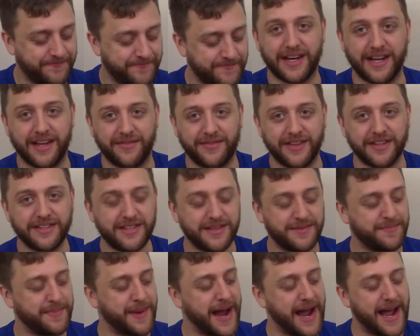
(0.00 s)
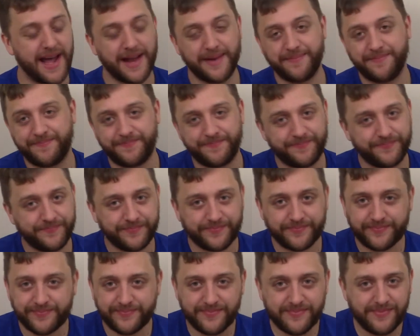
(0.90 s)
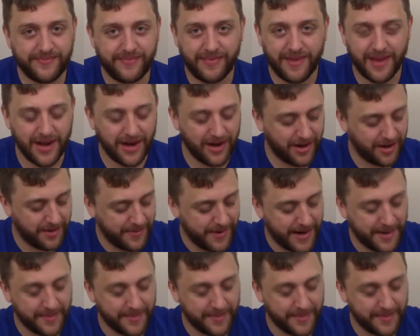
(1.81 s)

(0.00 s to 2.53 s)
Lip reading: If this is bad, oh man,